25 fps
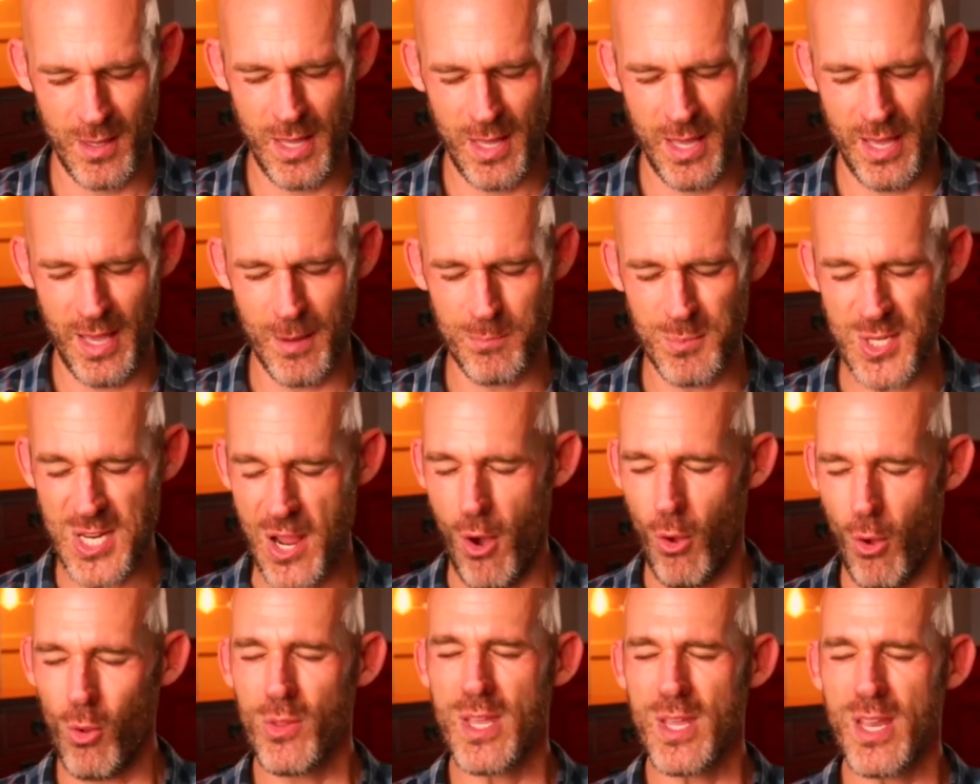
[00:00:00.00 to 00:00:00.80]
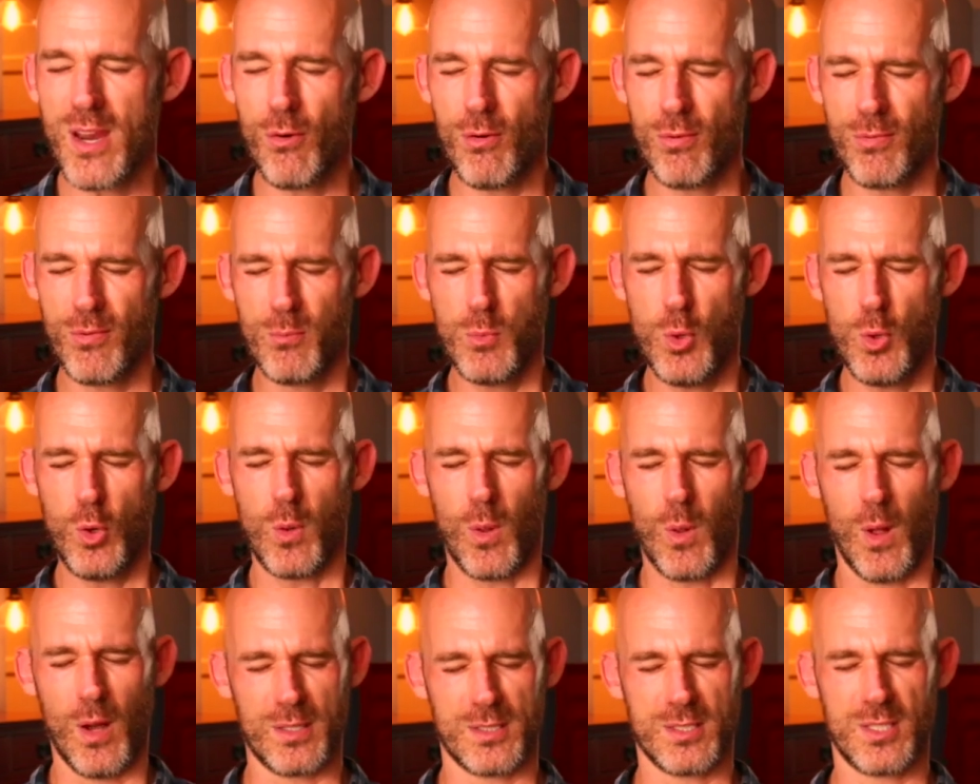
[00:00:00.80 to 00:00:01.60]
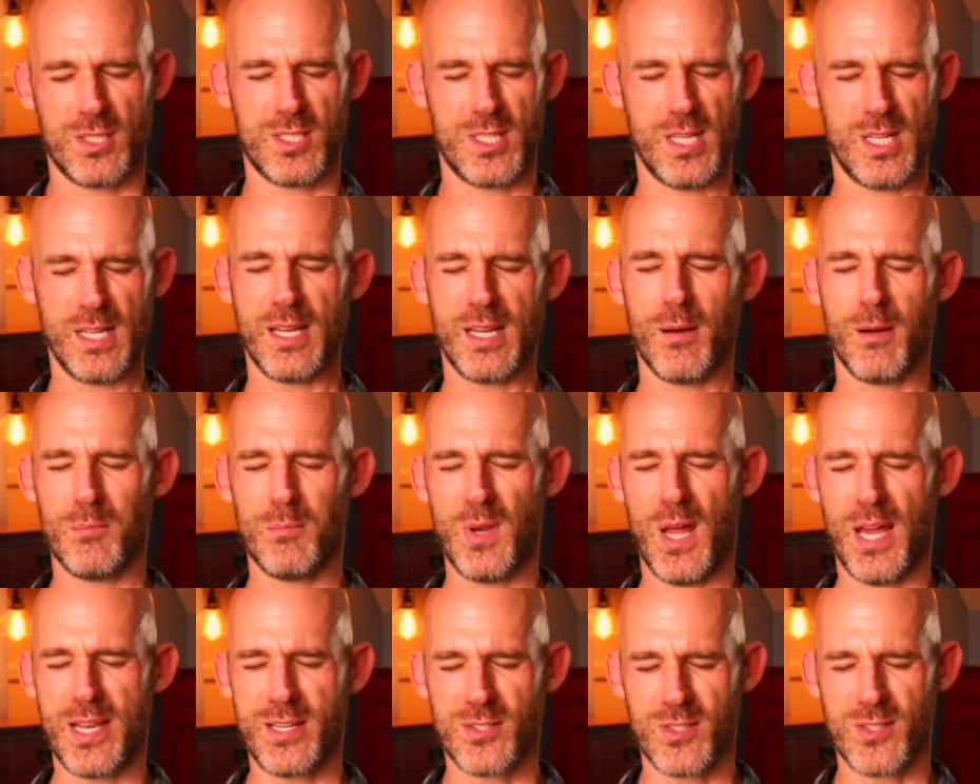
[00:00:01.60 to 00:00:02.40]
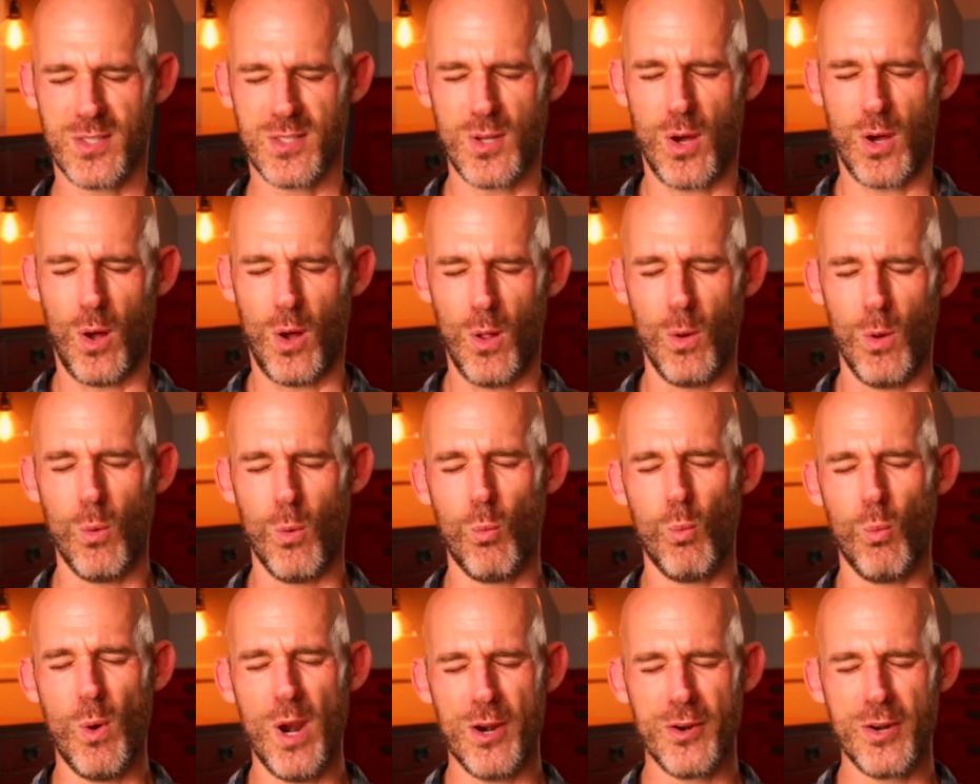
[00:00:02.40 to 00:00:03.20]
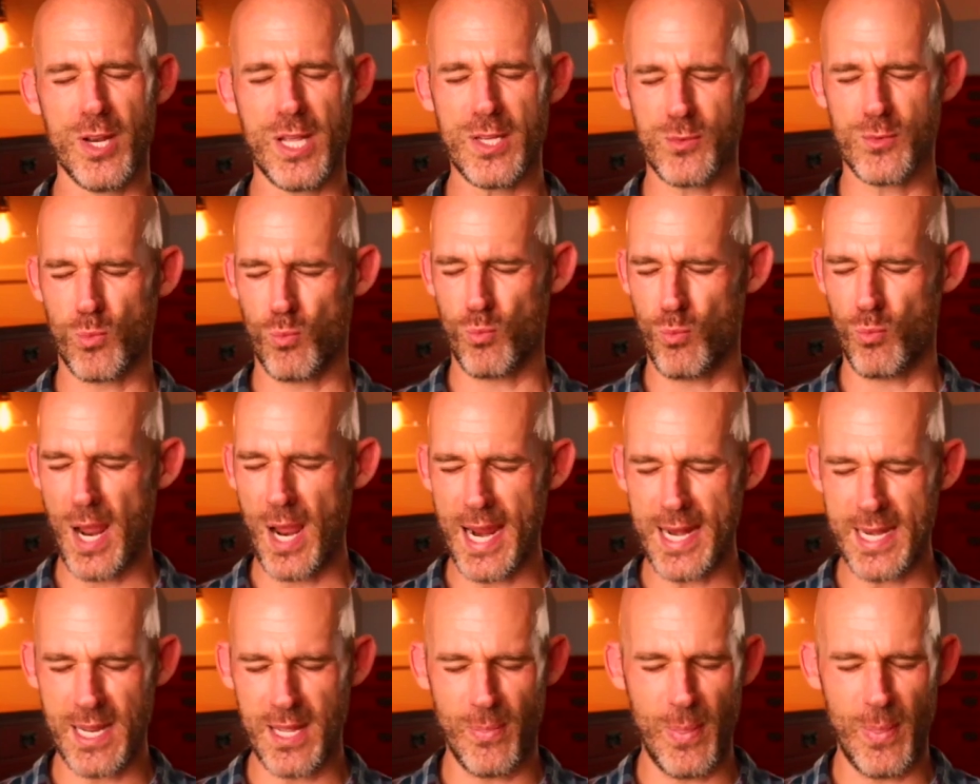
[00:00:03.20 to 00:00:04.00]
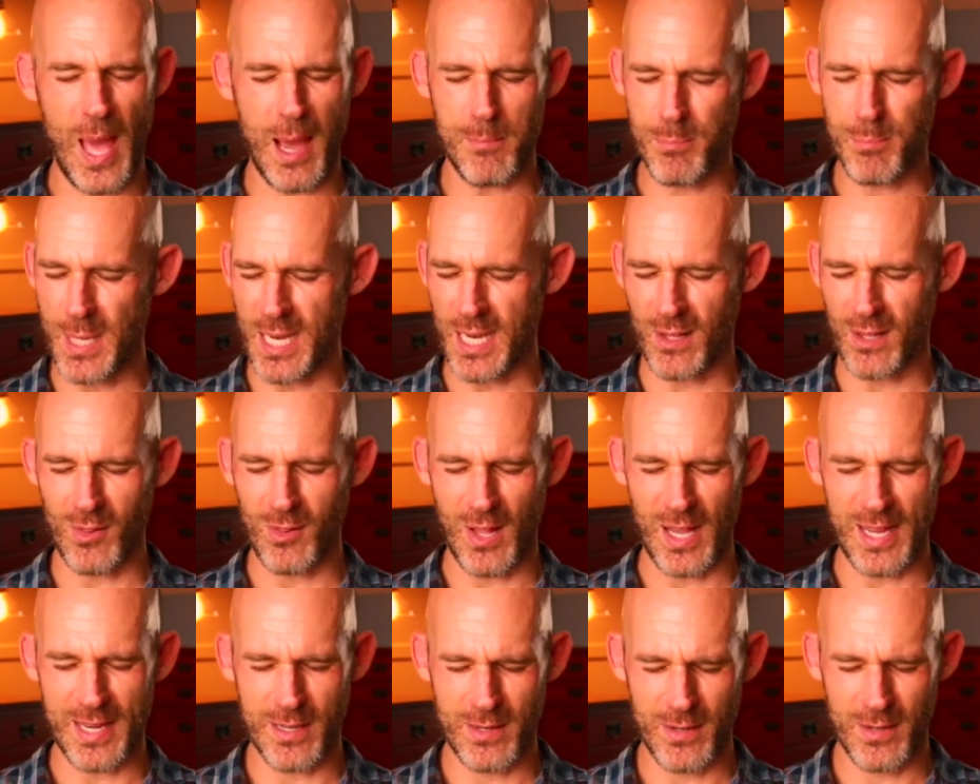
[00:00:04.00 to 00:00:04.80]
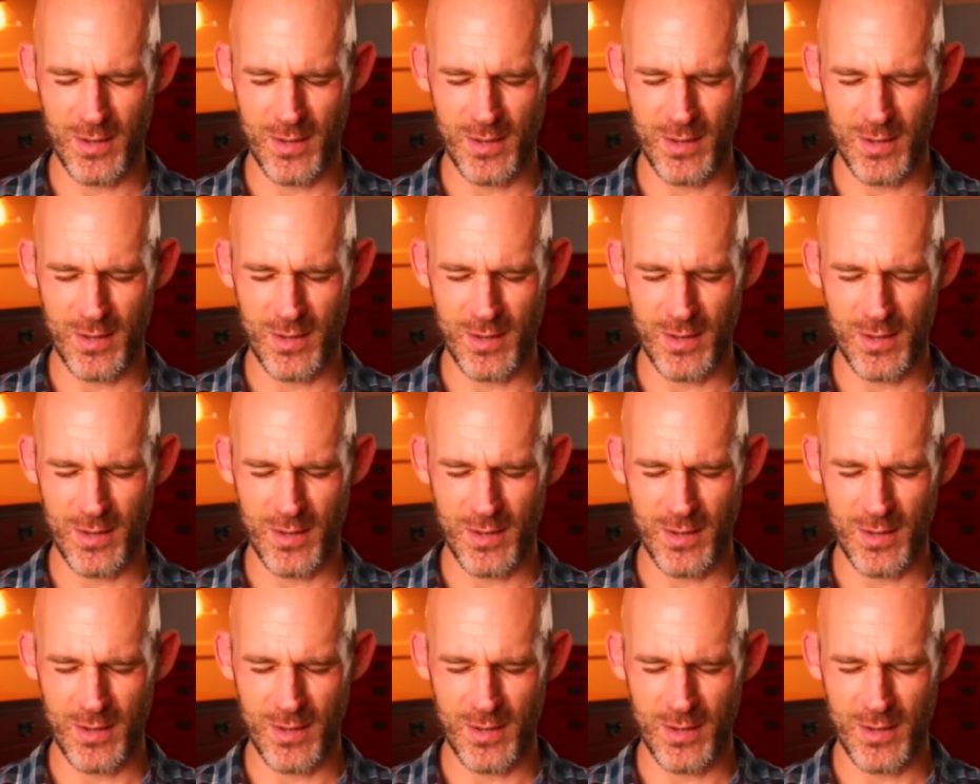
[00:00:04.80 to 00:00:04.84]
Empty all the air from your lungs, sitting up nice and tall, awareness right in that pink light.